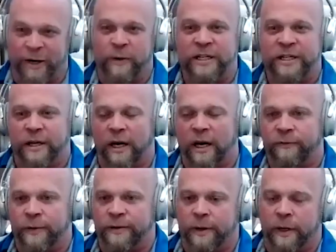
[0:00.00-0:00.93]
so we start
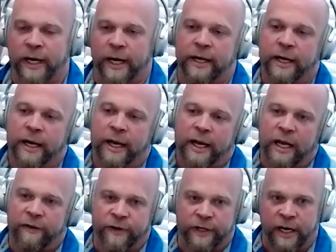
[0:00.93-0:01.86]
off with, okay,
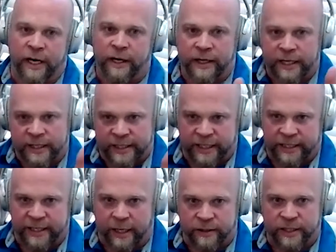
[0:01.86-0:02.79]
if you're going to get
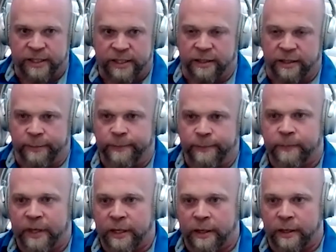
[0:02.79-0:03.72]
six hours of sleep,
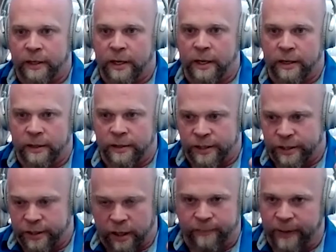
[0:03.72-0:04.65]

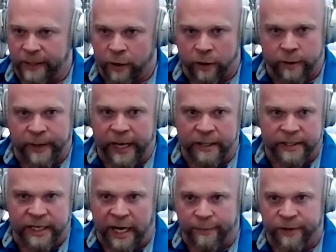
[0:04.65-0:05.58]
start off by going to
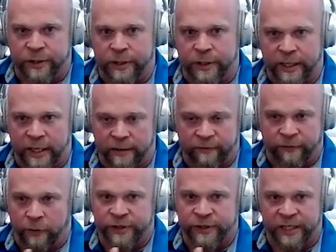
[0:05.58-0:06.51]
bed in time that you can get
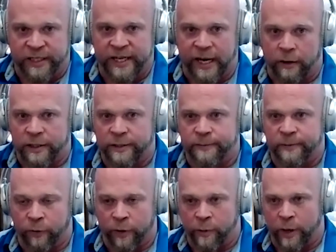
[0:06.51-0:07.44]
full six hours
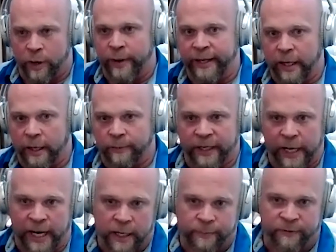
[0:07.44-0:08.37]
before you want to wake up.
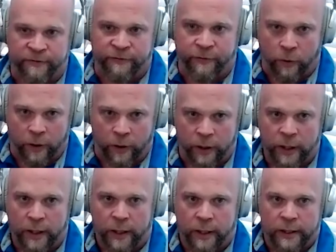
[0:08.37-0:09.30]
Like I get up at four.
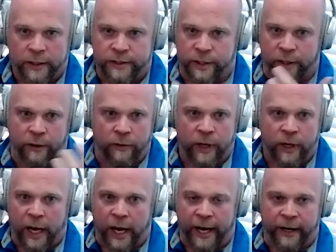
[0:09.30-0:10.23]

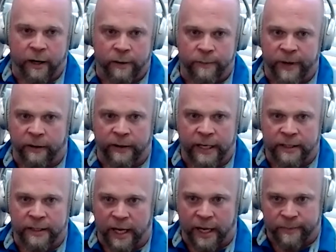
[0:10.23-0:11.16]
So I go to bed
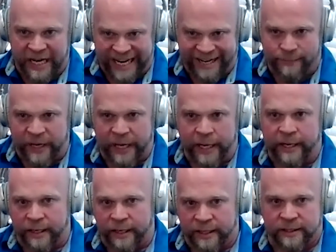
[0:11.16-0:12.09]
around, I'm in
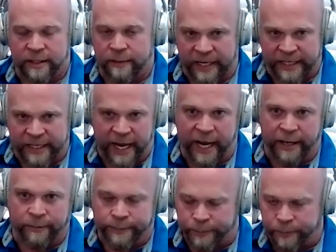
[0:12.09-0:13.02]
bed and asleep by
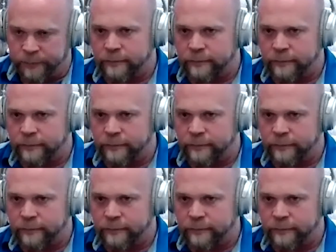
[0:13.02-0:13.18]
ten.